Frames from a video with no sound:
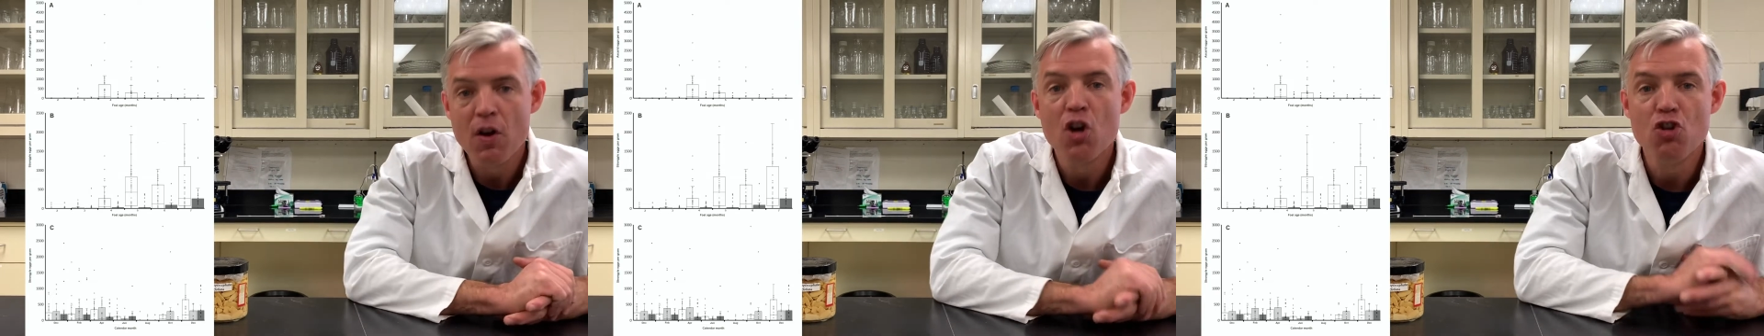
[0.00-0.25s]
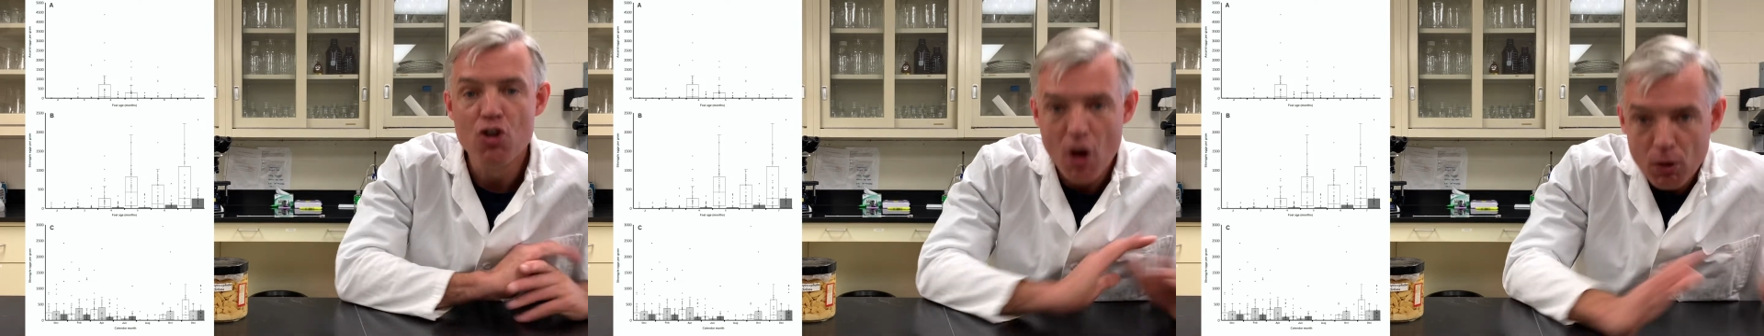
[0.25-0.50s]

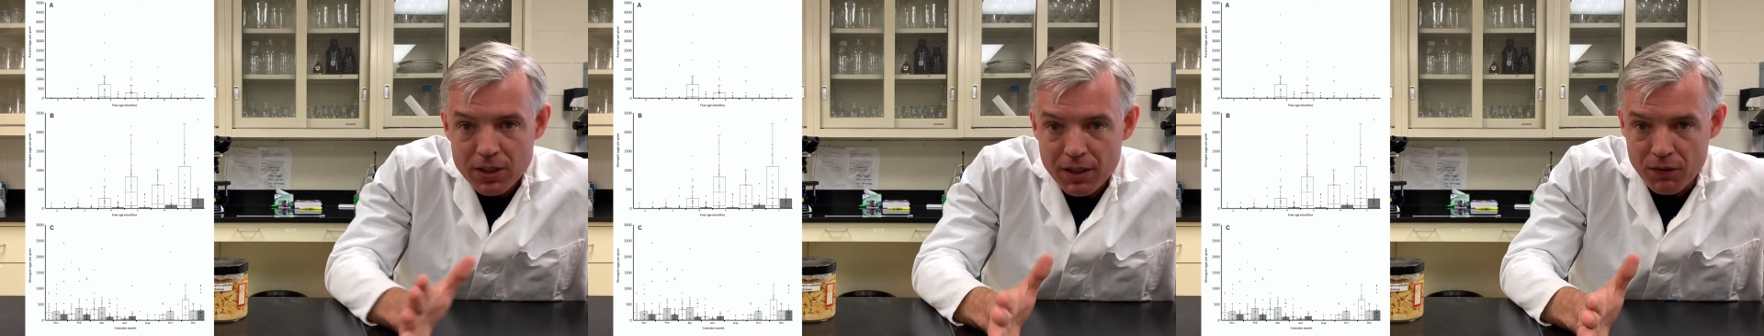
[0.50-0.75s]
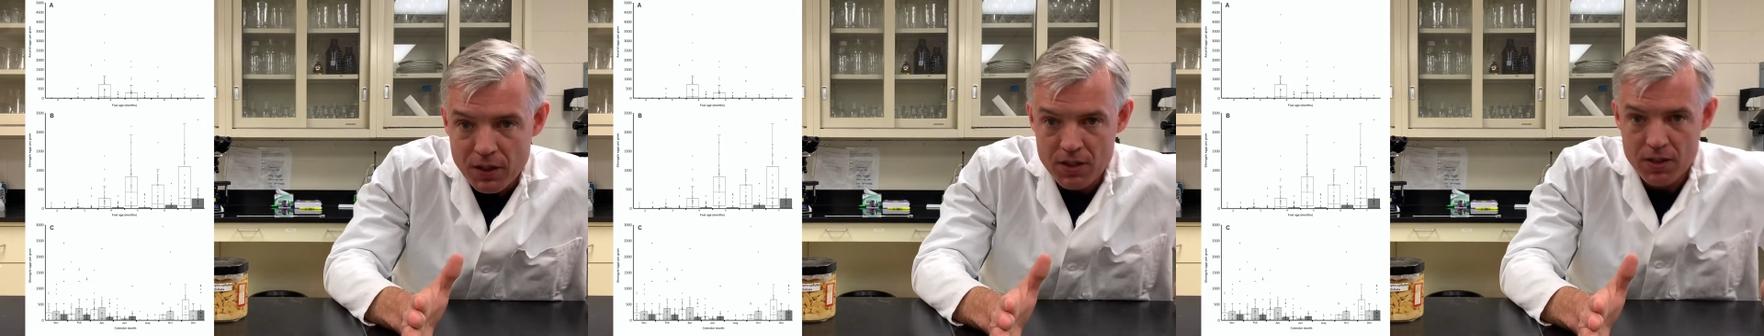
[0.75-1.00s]
no
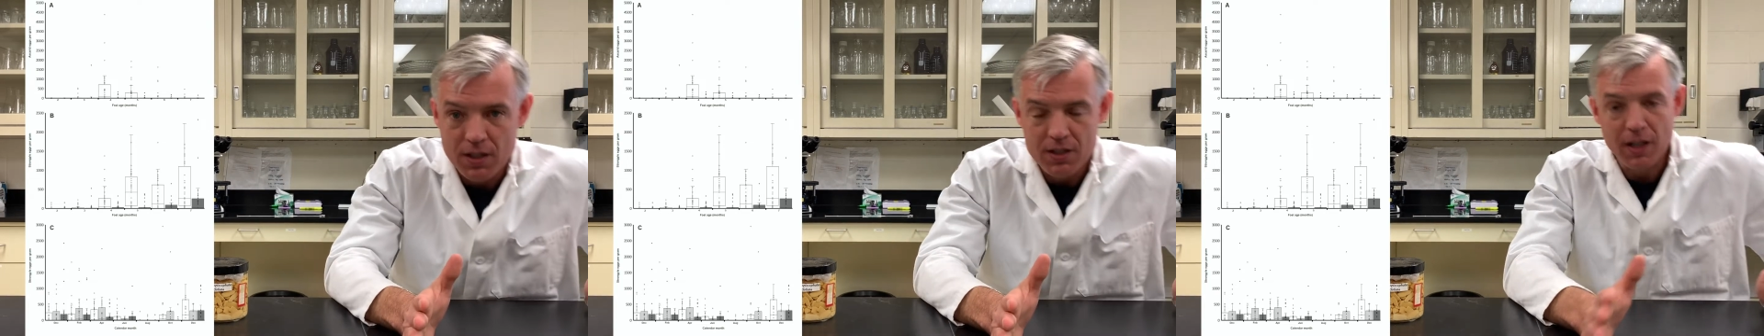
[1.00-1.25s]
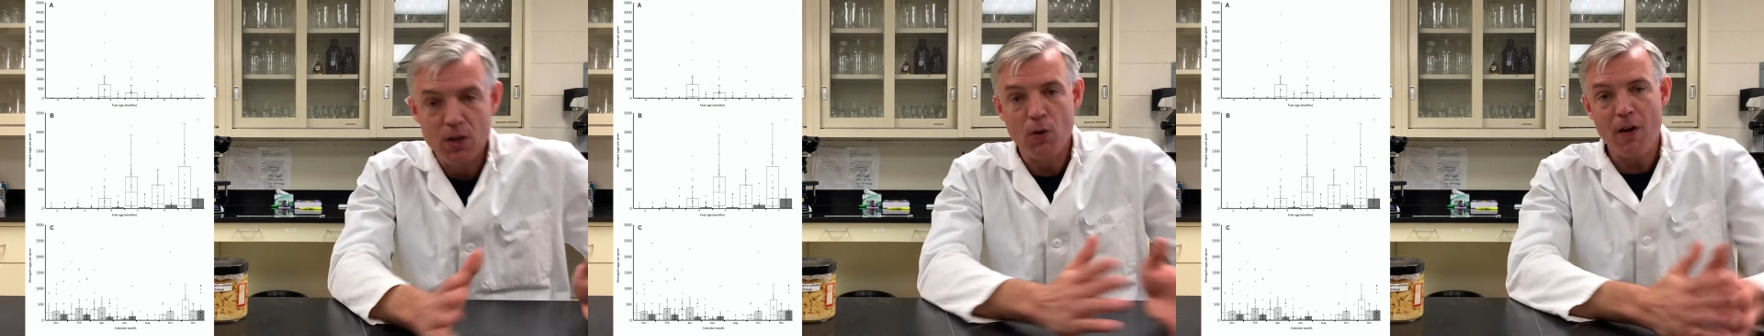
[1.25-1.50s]
differences
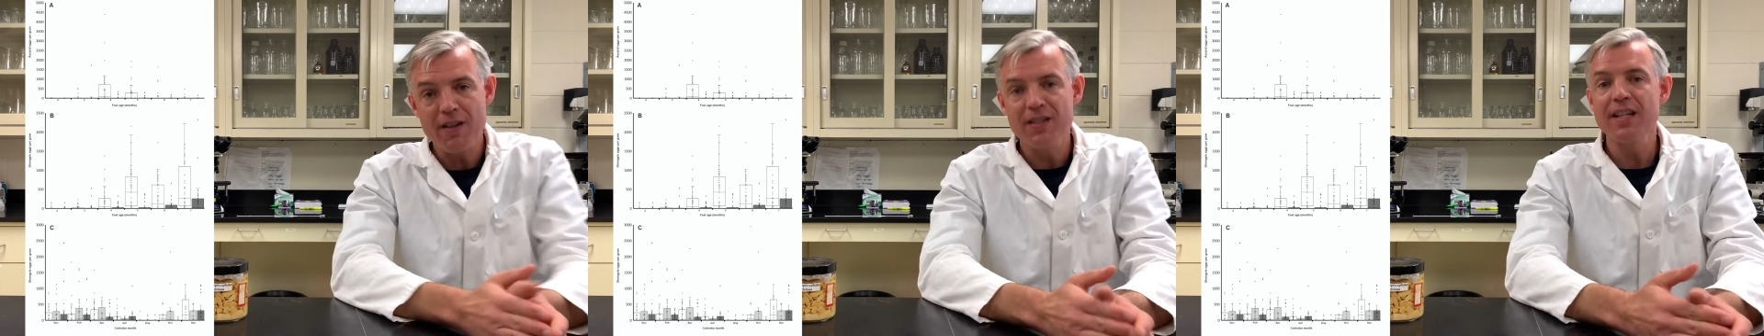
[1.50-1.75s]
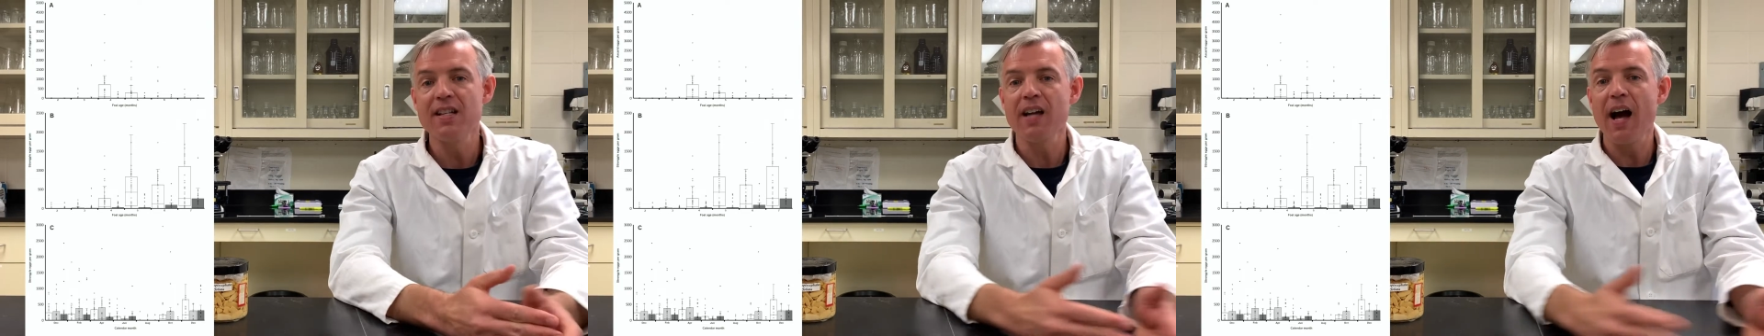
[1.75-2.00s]
across the
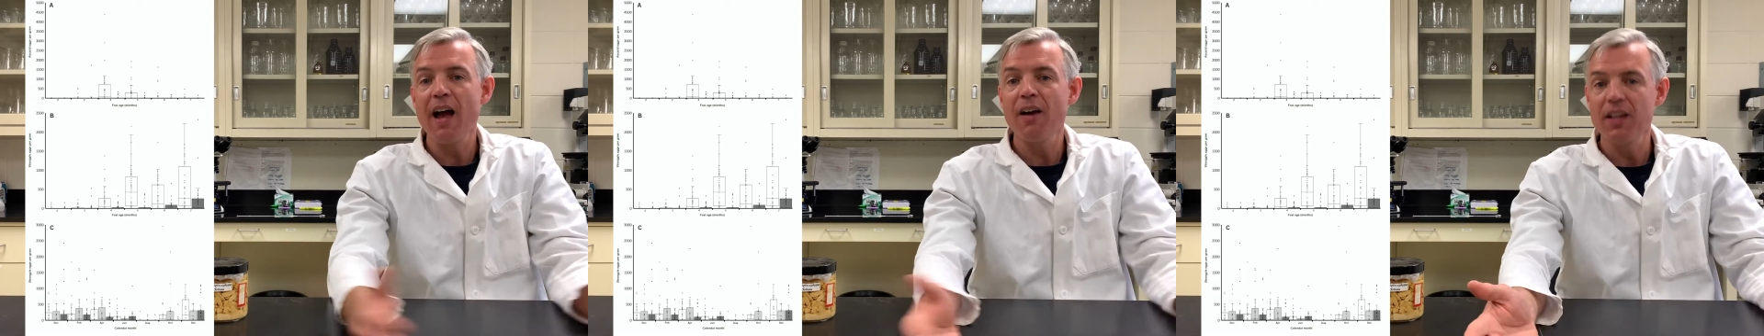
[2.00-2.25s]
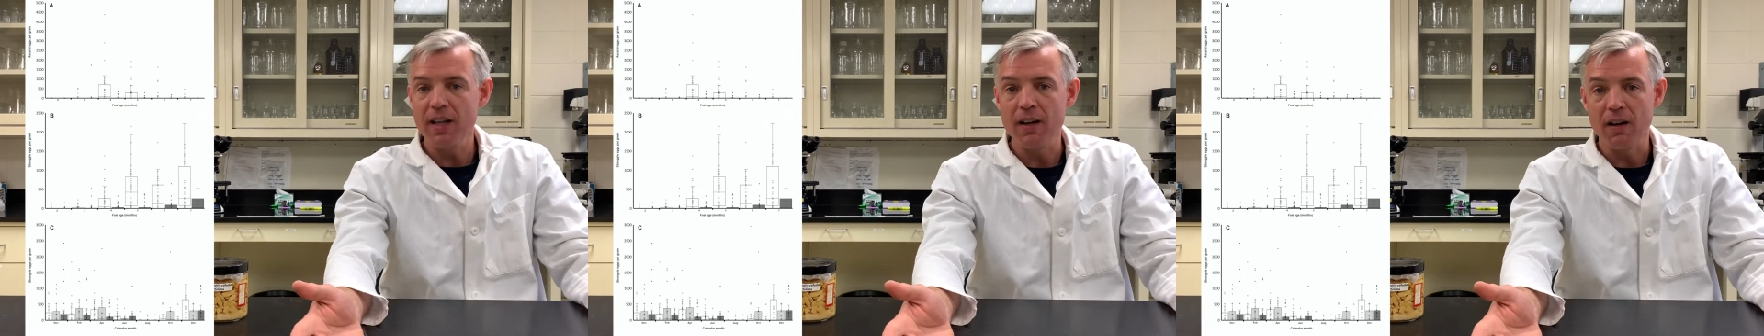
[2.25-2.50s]
entire
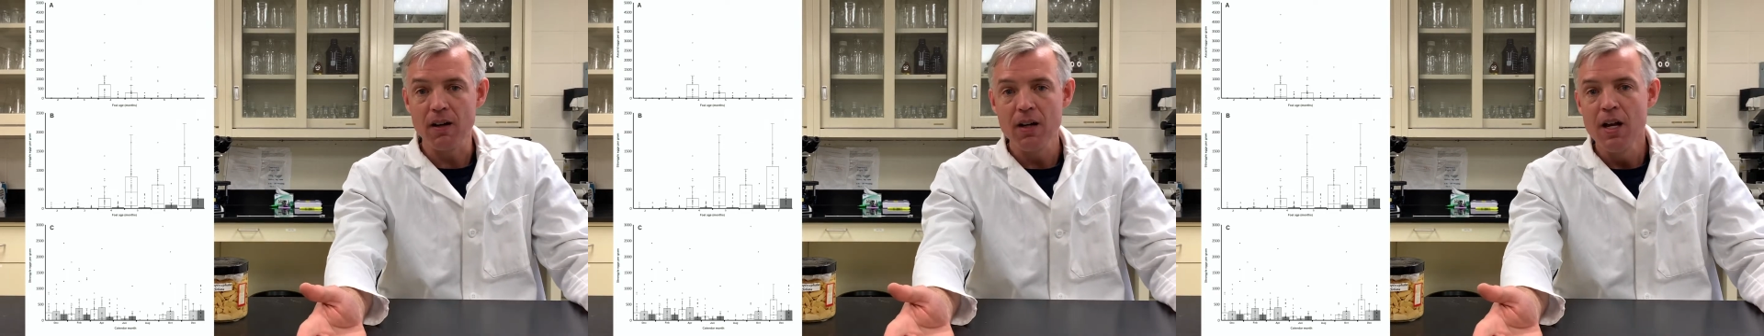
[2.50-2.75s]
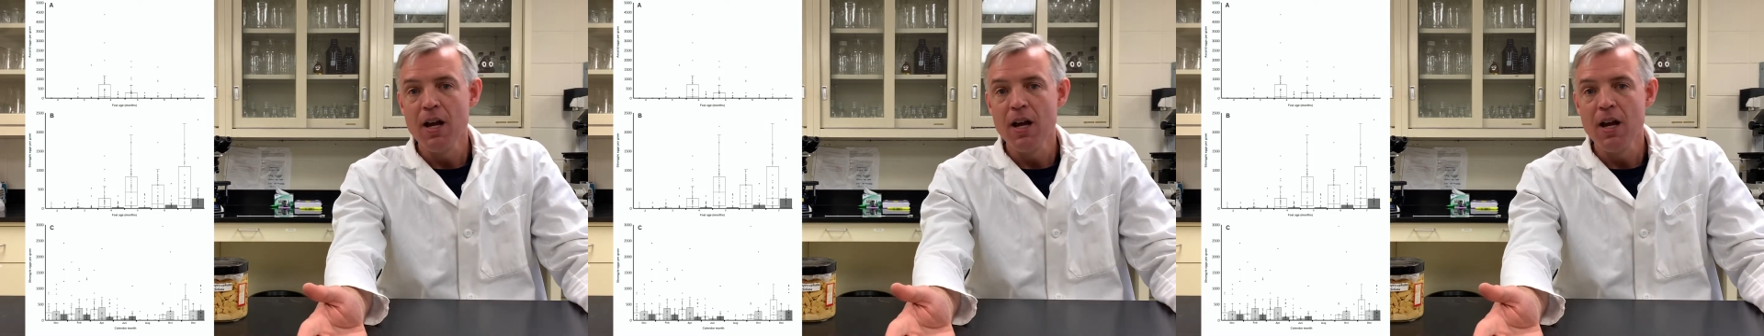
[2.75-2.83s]
year